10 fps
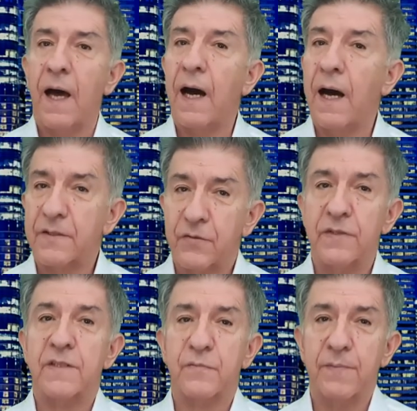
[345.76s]
As soon
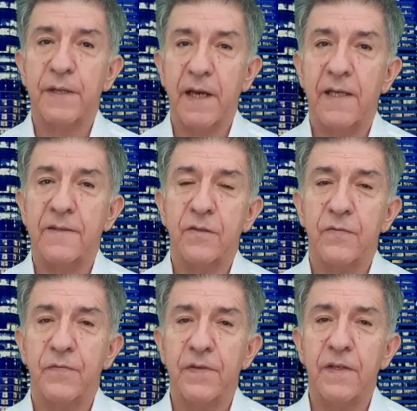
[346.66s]
as we began to
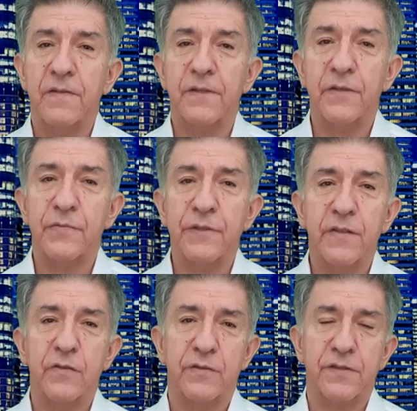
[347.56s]
feel the
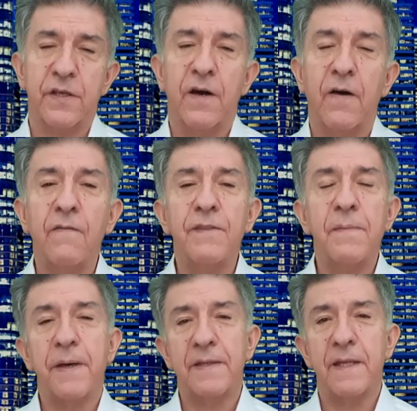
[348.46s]
rigors of the
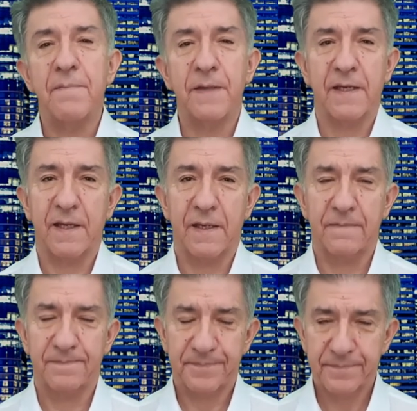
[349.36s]
pandemic,
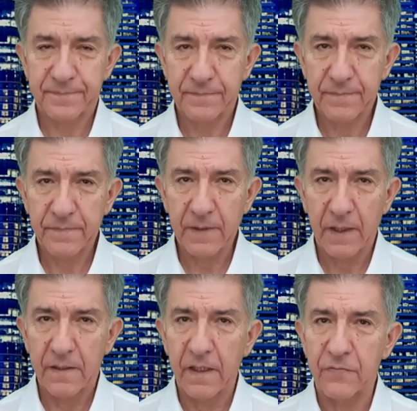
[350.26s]

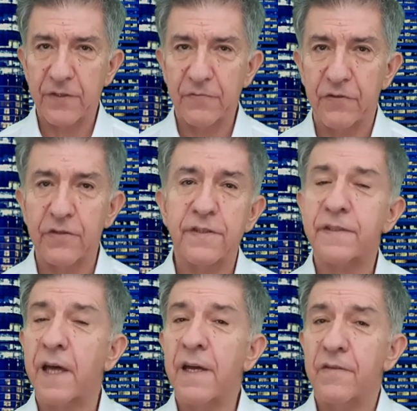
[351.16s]
they reversed
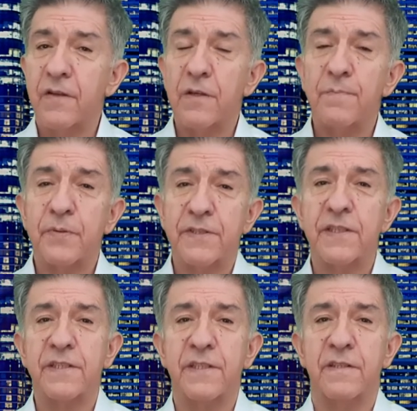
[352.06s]
their
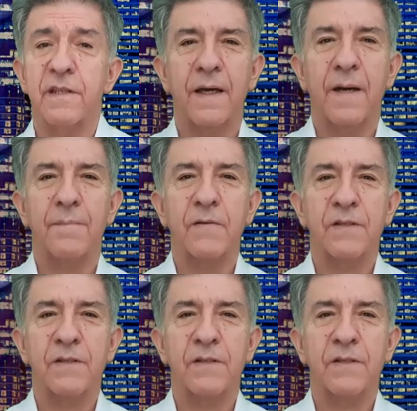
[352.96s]
position about